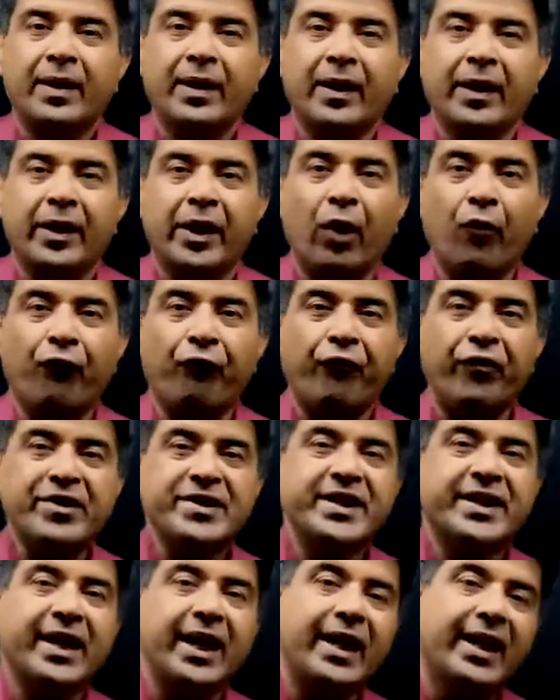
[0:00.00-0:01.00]
Now,
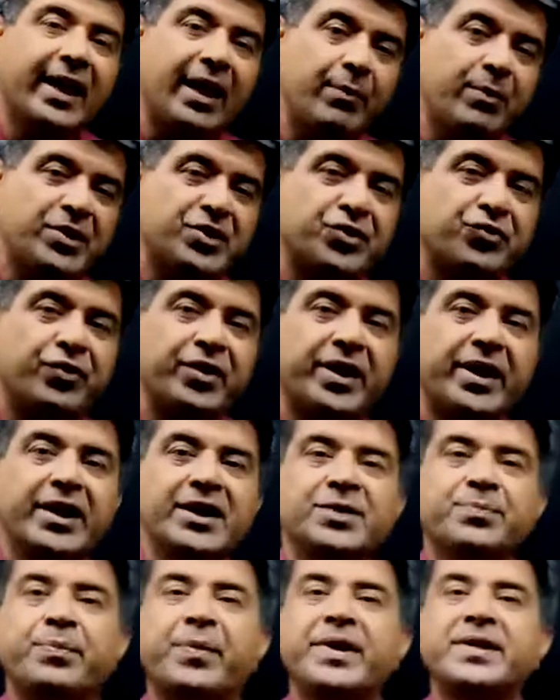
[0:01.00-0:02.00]
physical chemistry
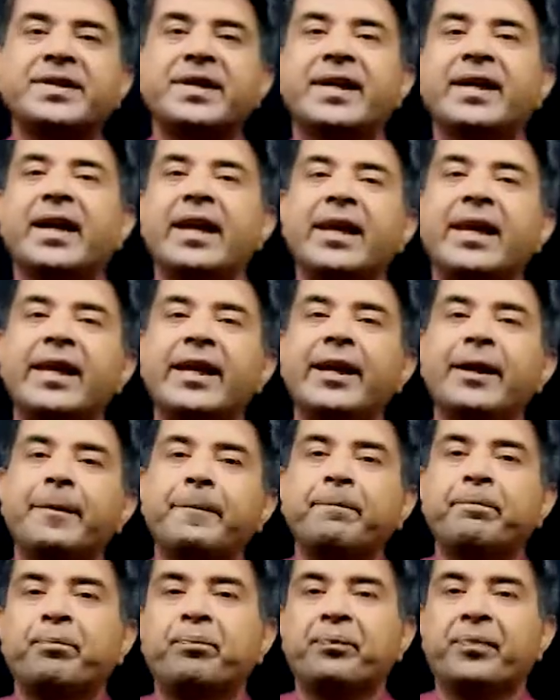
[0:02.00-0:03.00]
is basically
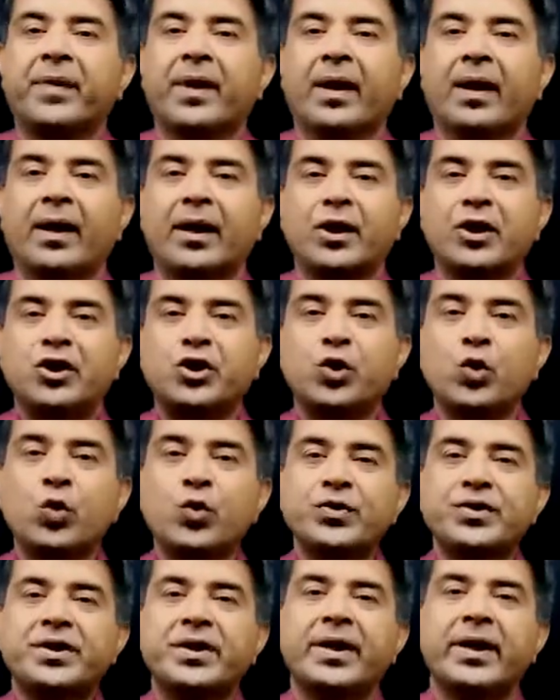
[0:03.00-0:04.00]

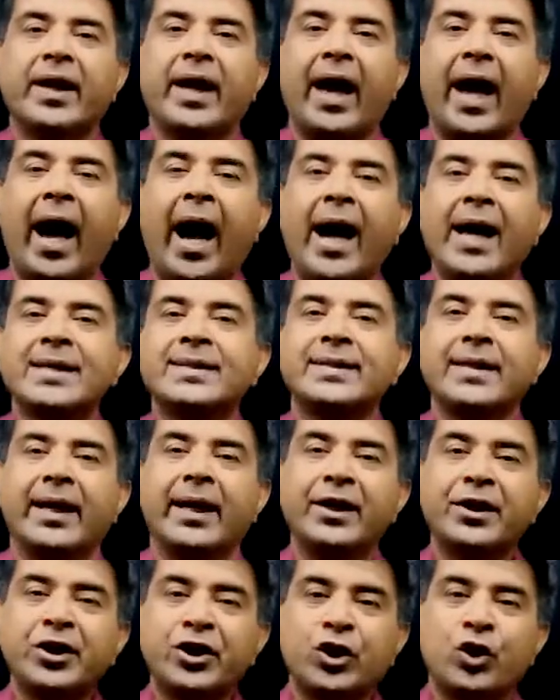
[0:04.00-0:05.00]
used as
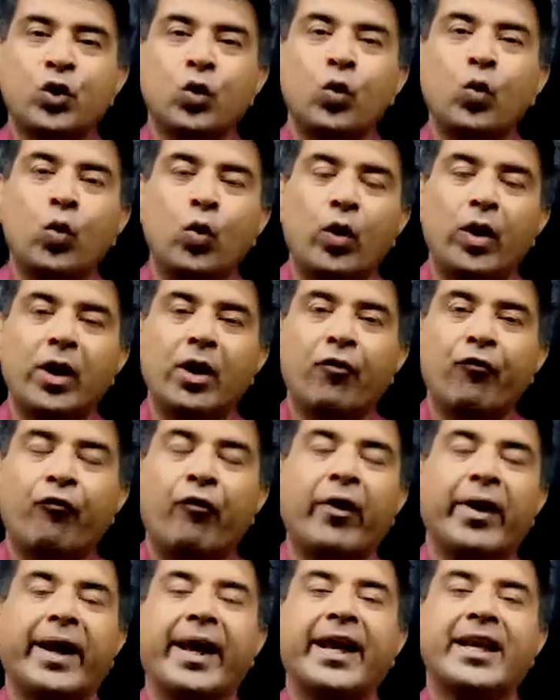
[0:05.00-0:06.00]
a tool
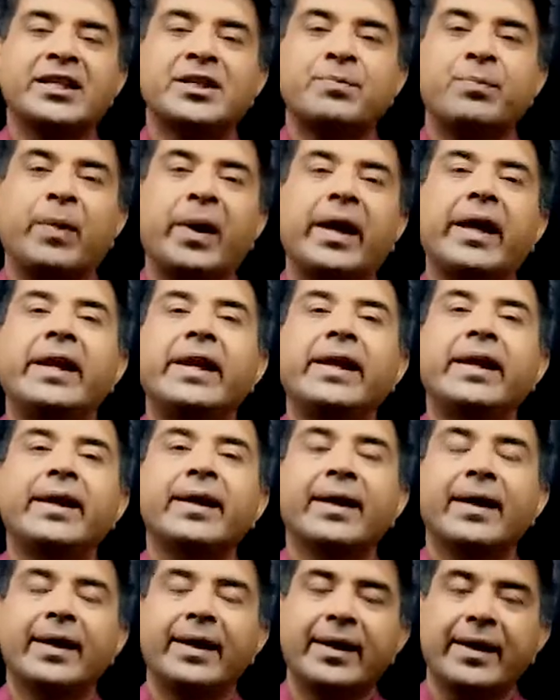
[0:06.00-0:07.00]
for
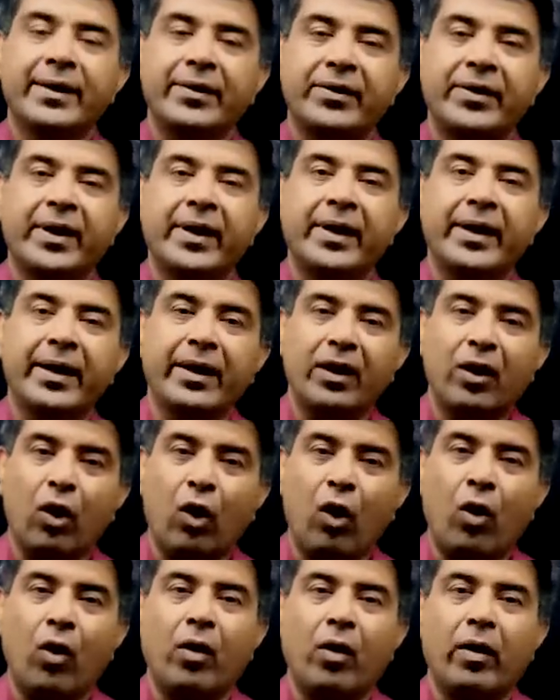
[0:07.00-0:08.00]
explaining the
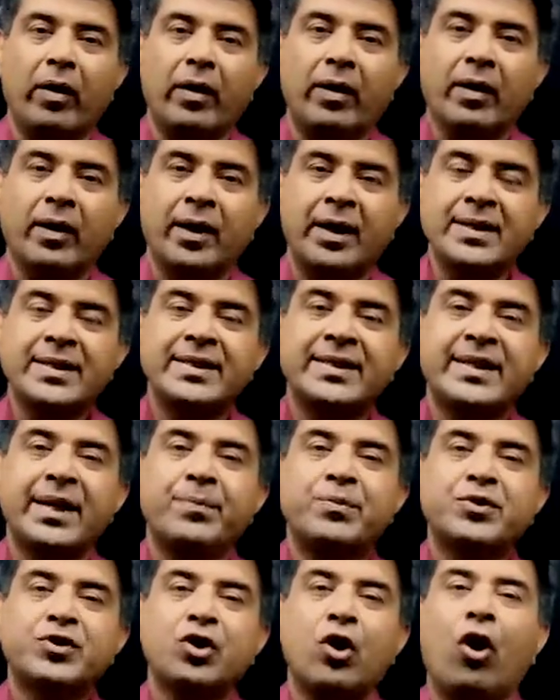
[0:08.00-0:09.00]

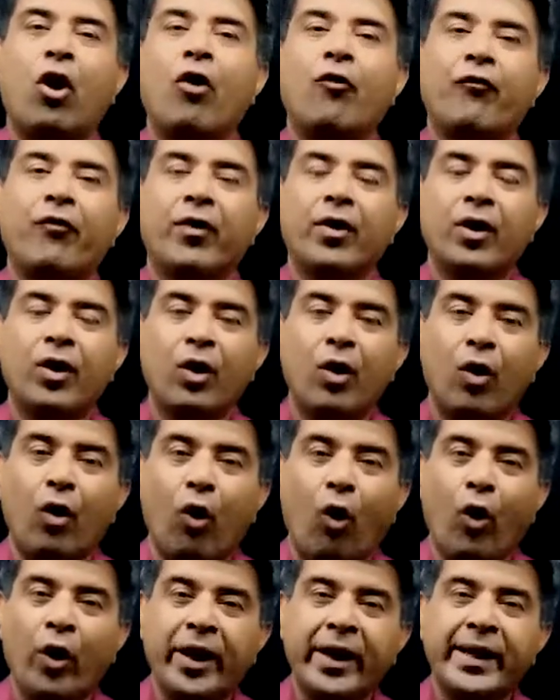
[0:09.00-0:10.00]
concepts of
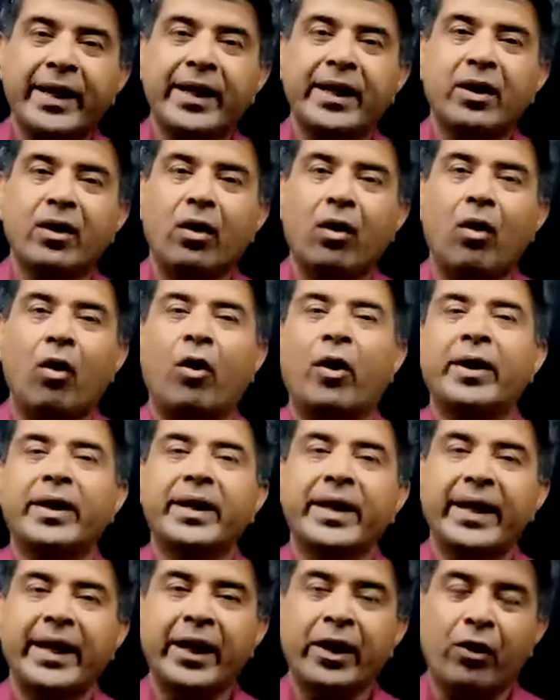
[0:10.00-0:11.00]
organic
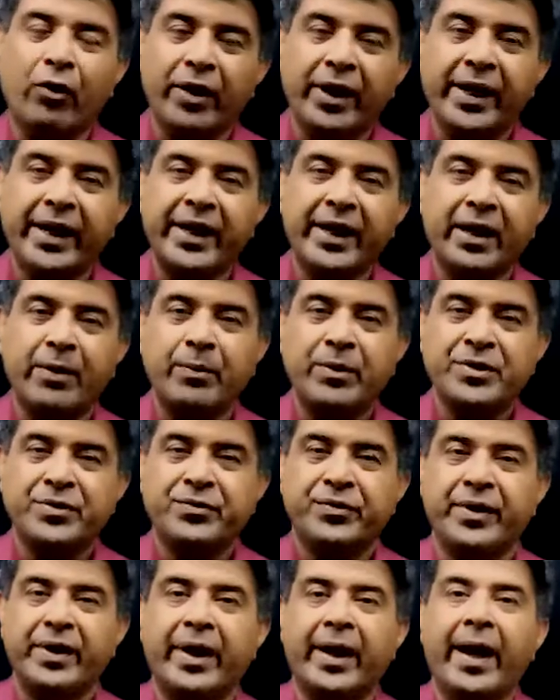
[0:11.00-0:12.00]
or inorganic
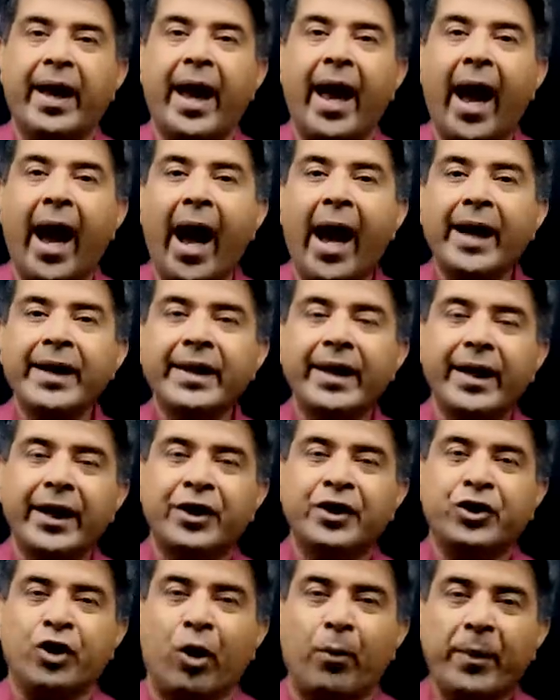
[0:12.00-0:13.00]
chemistry, and
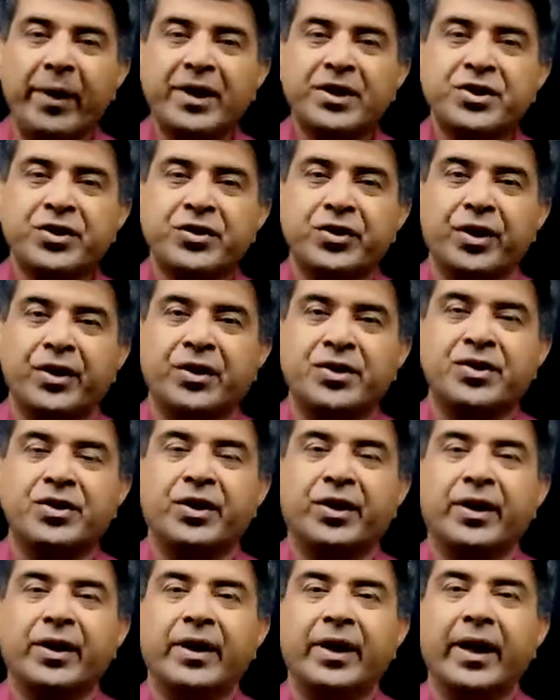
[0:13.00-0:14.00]
atomic
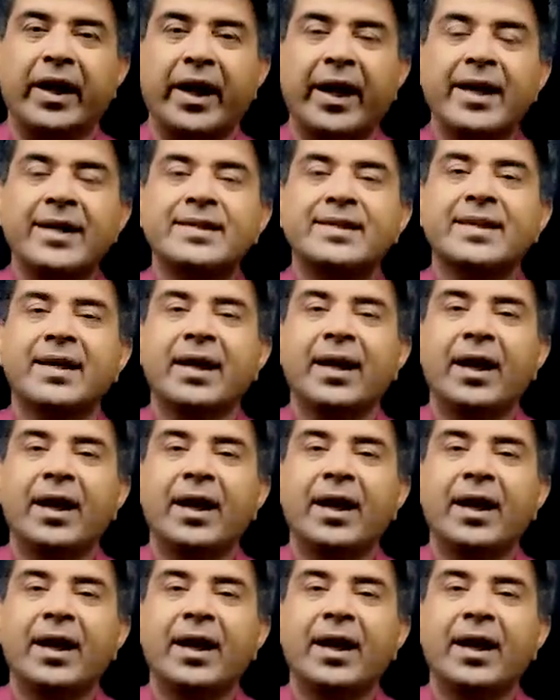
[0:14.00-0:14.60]
structure is